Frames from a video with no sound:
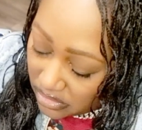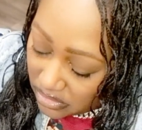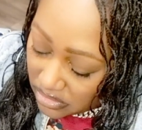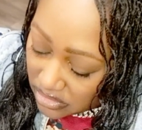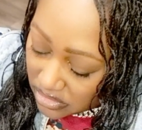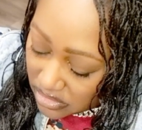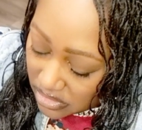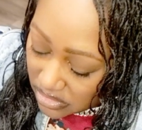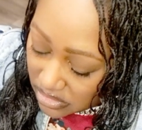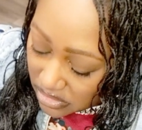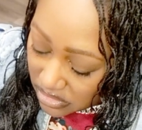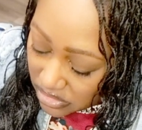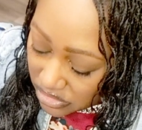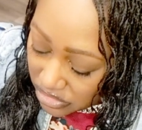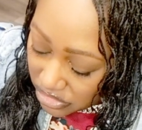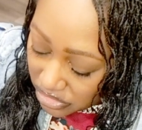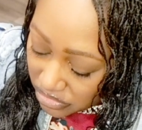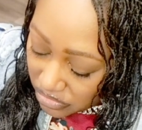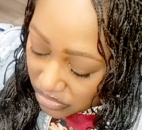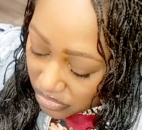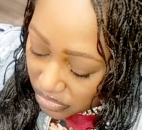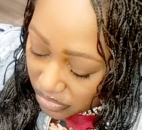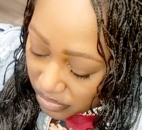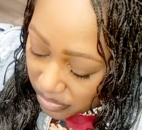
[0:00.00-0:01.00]
This is a
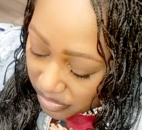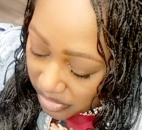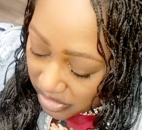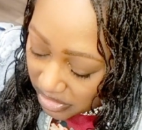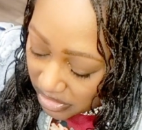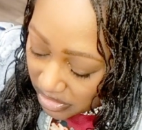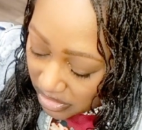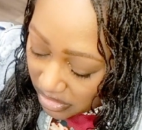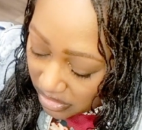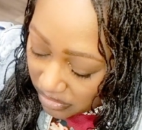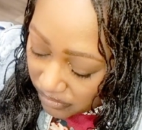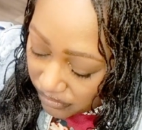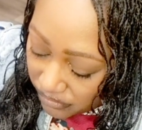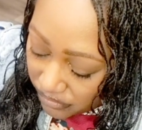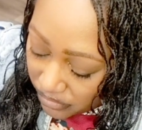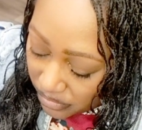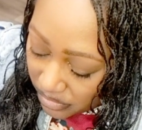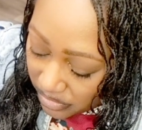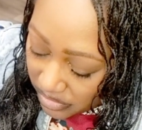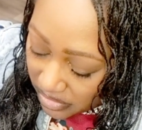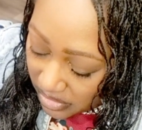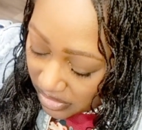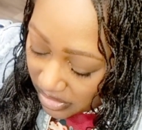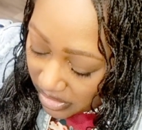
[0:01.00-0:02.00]
general reading
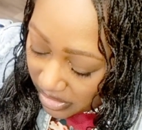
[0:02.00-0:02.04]
for the